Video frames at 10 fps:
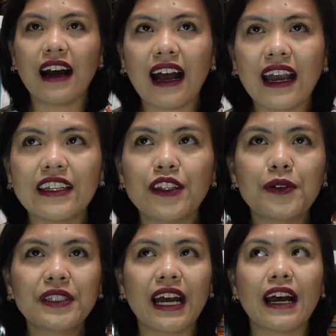I
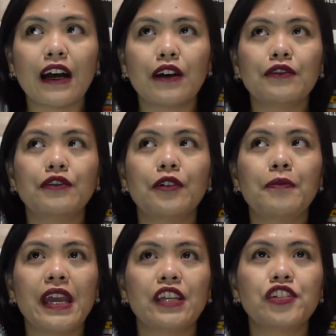don't have
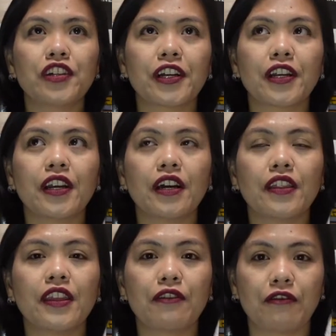major
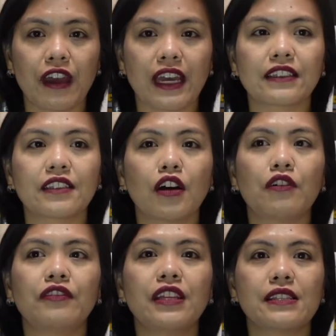defect
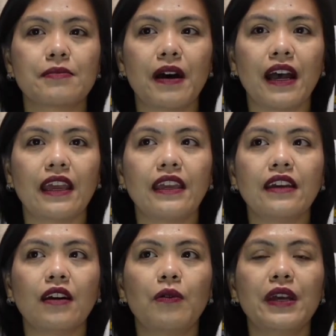of this
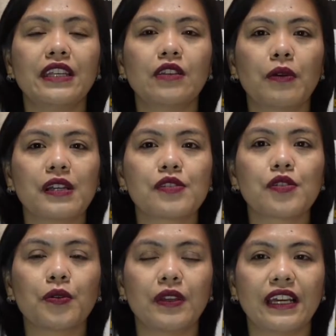bike when it was
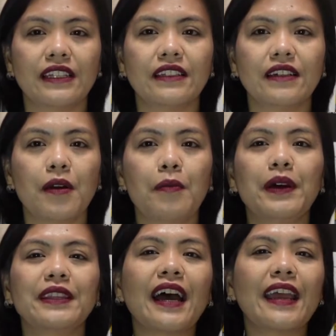stolen,
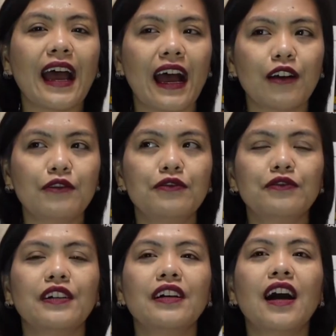but I
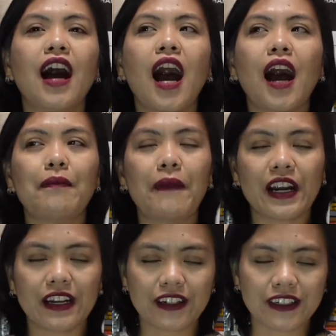have a
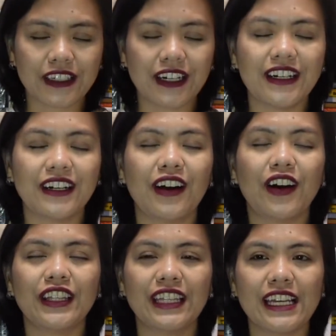marker
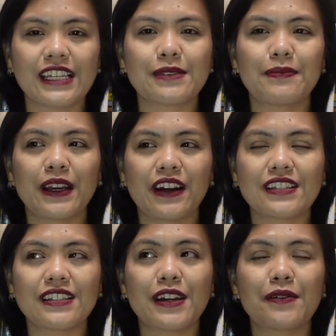on this
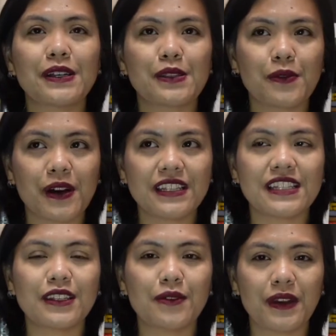because there was one
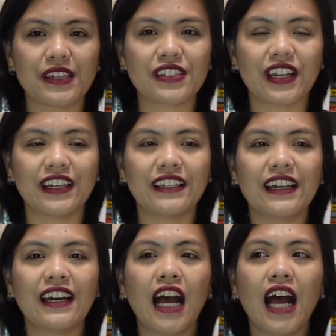
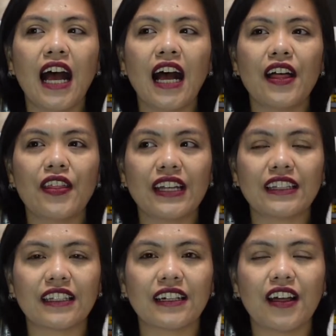situation
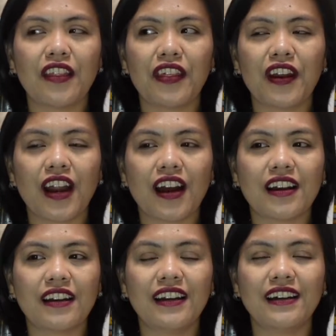that there
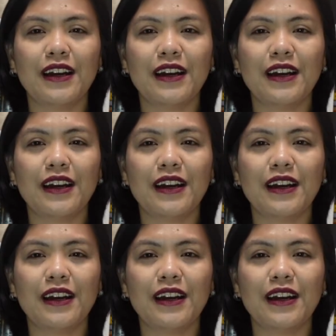are